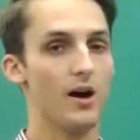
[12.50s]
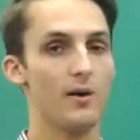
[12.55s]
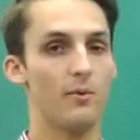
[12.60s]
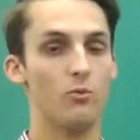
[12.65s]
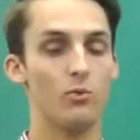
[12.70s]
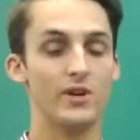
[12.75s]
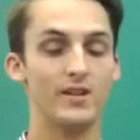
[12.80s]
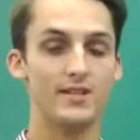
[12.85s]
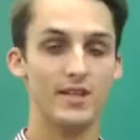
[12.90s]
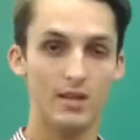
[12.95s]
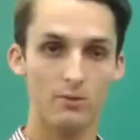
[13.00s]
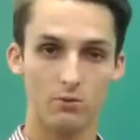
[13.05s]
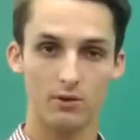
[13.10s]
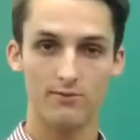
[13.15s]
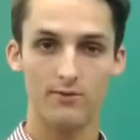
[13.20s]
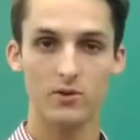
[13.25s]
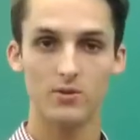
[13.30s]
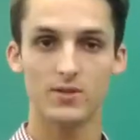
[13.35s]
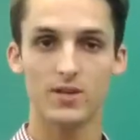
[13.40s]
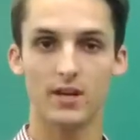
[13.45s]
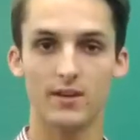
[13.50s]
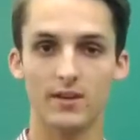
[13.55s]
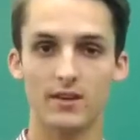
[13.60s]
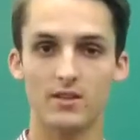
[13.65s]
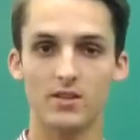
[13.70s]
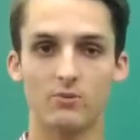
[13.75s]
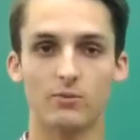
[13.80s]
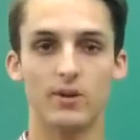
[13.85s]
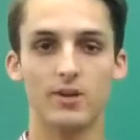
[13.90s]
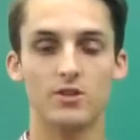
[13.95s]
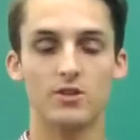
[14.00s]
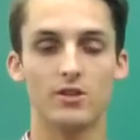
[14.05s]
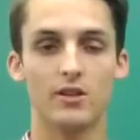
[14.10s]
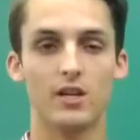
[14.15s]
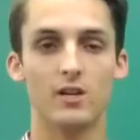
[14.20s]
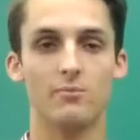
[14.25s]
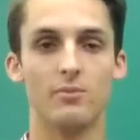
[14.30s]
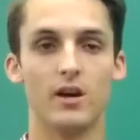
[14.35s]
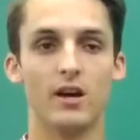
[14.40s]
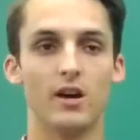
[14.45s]
We did reviews on these originally,
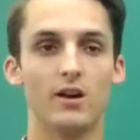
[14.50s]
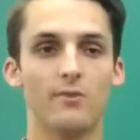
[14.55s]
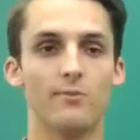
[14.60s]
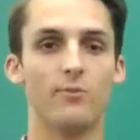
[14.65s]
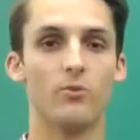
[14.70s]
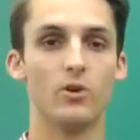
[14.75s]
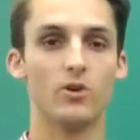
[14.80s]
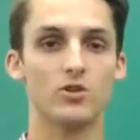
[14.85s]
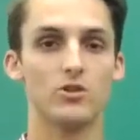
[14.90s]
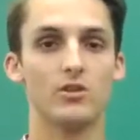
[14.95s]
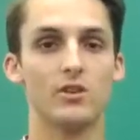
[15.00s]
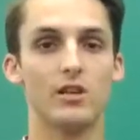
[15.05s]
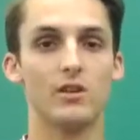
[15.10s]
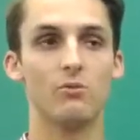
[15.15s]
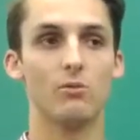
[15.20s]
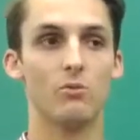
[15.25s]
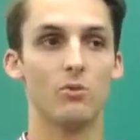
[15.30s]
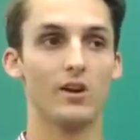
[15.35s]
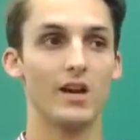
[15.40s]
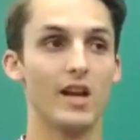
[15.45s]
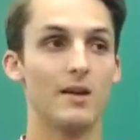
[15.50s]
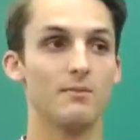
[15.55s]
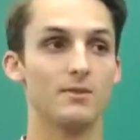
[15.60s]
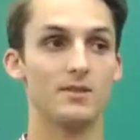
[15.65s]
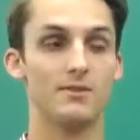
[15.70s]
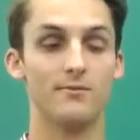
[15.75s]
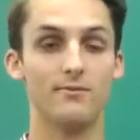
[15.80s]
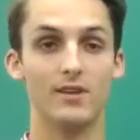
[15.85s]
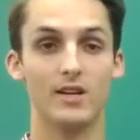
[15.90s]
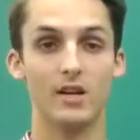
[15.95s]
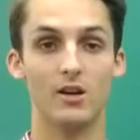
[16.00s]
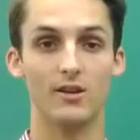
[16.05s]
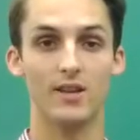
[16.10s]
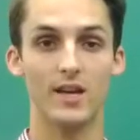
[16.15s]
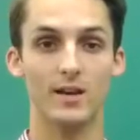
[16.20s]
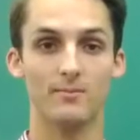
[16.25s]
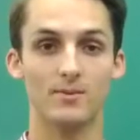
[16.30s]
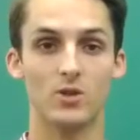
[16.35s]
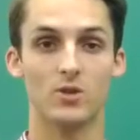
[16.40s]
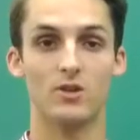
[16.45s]
but unfortunately we weren't able to video
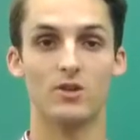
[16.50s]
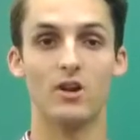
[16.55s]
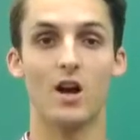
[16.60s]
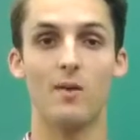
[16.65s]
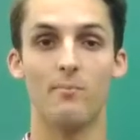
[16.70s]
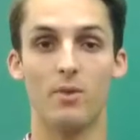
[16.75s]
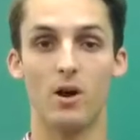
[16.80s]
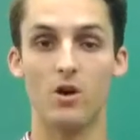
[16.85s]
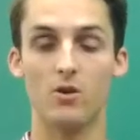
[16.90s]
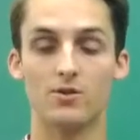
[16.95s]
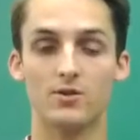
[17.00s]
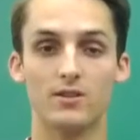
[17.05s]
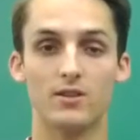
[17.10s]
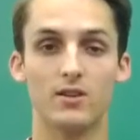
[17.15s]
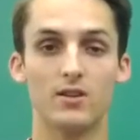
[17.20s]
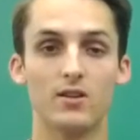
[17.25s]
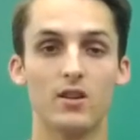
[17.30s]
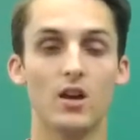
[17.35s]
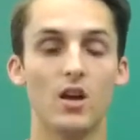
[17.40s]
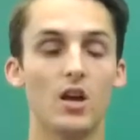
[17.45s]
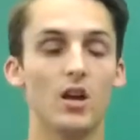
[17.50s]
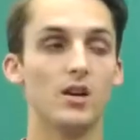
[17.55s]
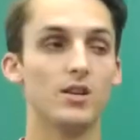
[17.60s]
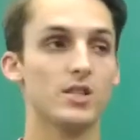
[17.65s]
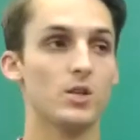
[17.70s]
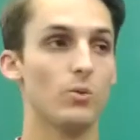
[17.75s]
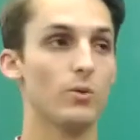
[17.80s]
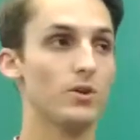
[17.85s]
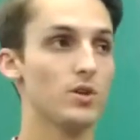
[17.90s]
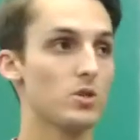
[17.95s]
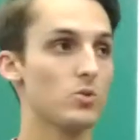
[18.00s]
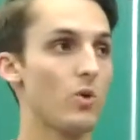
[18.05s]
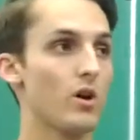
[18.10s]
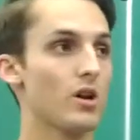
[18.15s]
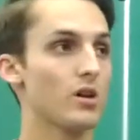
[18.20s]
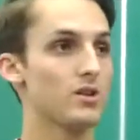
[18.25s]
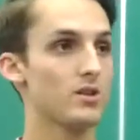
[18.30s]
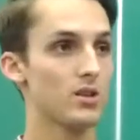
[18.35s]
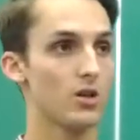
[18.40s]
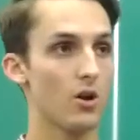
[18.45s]
them, so they're not posted. So we just
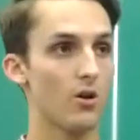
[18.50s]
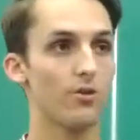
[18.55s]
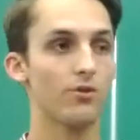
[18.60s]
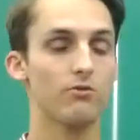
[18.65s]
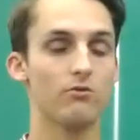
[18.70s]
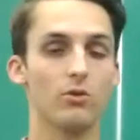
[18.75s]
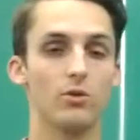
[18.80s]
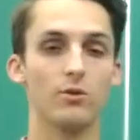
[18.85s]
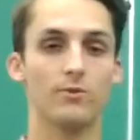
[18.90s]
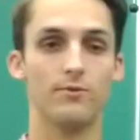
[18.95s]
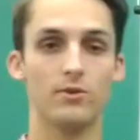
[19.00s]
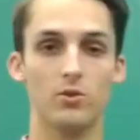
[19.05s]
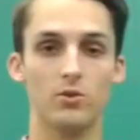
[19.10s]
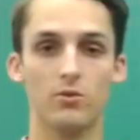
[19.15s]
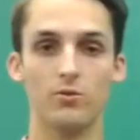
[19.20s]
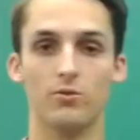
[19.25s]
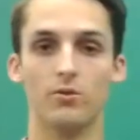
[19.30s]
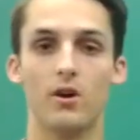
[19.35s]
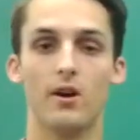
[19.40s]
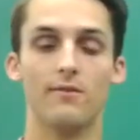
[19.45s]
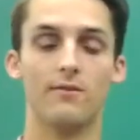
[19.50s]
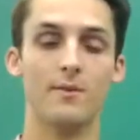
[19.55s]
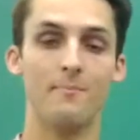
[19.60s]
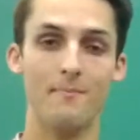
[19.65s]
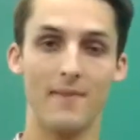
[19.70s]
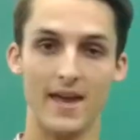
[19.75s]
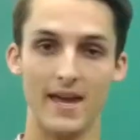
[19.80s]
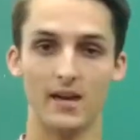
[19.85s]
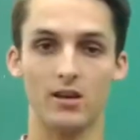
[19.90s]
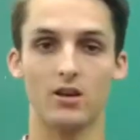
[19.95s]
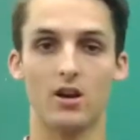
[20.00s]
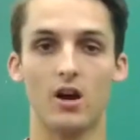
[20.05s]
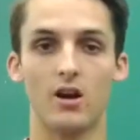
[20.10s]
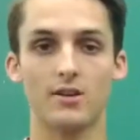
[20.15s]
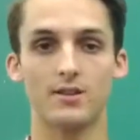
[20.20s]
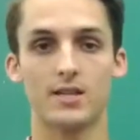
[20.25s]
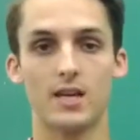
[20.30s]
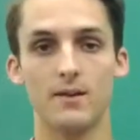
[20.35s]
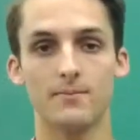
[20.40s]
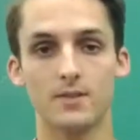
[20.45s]
wanted to go through a few of the main
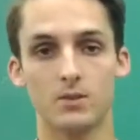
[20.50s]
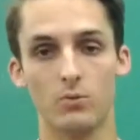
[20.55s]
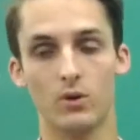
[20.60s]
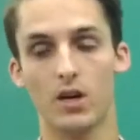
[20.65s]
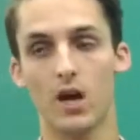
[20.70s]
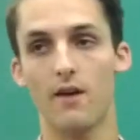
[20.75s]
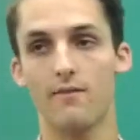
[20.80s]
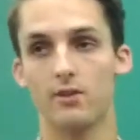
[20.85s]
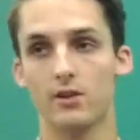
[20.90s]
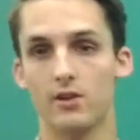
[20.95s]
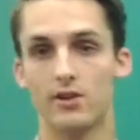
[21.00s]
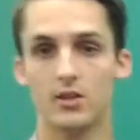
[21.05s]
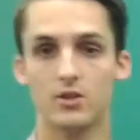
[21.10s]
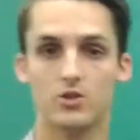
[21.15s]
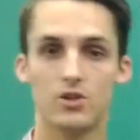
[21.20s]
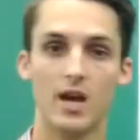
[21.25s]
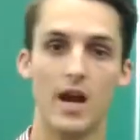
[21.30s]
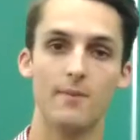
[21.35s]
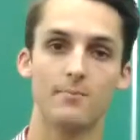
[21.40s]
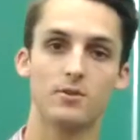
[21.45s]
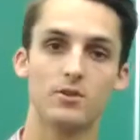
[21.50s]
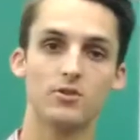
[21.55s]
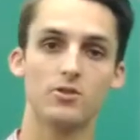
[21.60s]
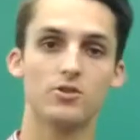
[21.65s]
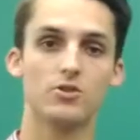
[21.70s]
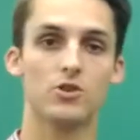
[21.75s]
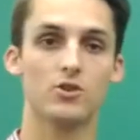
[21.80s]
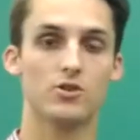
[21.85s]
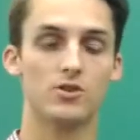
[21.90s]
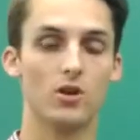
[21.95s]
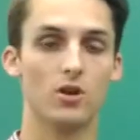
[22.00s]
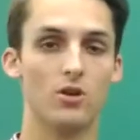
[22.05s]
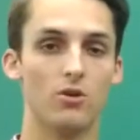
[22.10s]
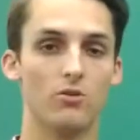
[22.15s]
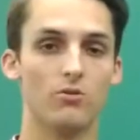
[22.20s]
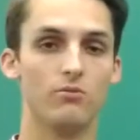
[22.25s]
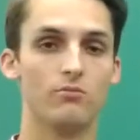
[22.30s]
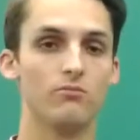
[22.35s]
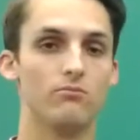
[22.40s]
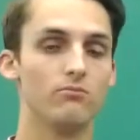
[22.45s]
concepts that we covered in these chapters, just
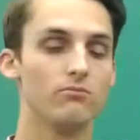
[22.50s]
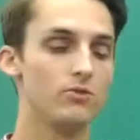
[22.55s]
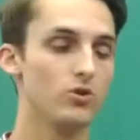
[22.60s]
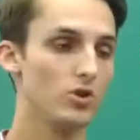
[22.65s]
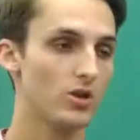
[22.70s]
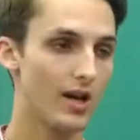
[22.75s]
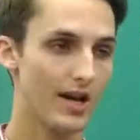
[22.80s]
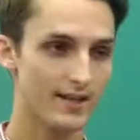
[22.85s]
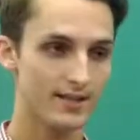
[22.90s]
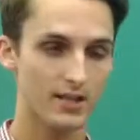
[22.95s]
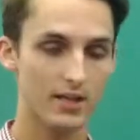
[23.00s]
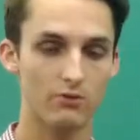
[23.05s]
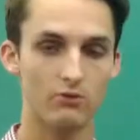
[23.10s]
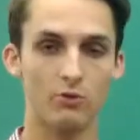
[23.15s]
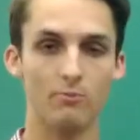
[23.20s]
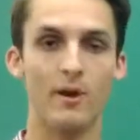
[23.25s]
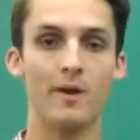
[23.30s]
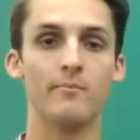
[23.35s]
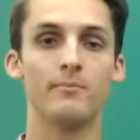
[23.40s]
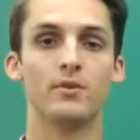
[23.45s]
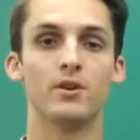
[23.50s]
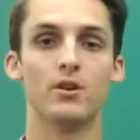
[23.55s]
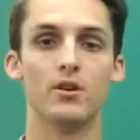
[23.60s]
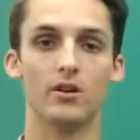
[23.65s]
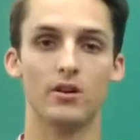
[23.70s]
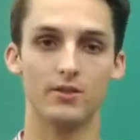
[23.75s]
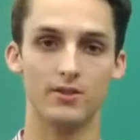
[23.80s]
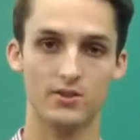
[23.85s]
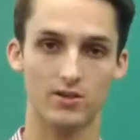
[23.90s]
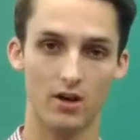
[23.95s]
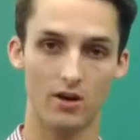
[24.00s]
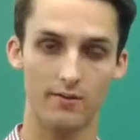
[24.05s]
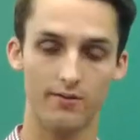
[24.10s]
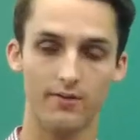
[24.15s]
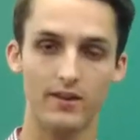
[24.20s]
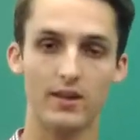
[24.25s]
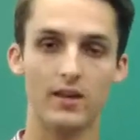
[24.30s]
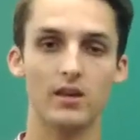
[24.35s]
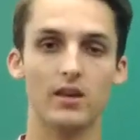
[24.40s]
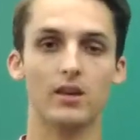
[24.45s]
so you guys can remember and start
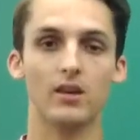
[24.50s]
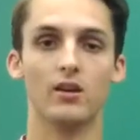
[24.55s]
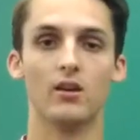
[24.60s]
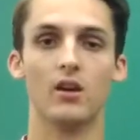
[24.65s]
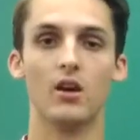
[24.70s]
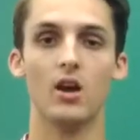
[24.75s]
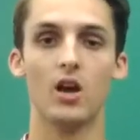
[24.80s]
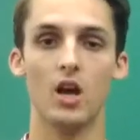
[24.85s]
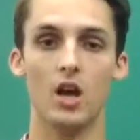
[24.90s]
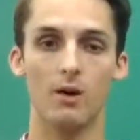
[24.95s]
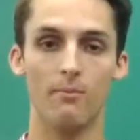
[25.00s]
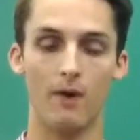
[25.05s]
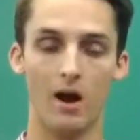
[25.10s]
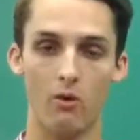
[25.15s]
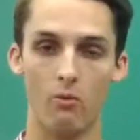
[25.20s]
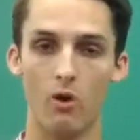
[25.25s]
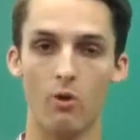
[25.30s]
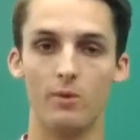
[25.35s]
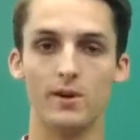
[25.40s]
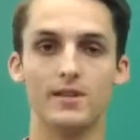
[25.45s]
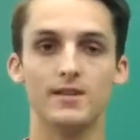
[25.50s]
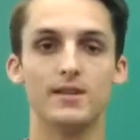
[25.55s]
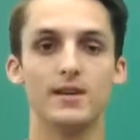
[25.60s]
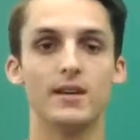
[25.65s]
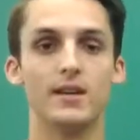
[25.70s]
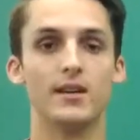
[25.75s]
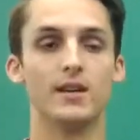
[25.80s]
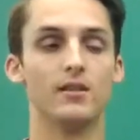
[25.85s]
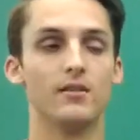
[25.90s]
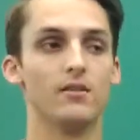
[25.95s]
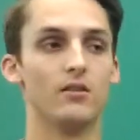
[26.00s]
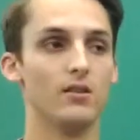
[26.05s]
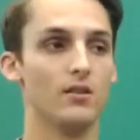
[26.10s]
thinking about what we did.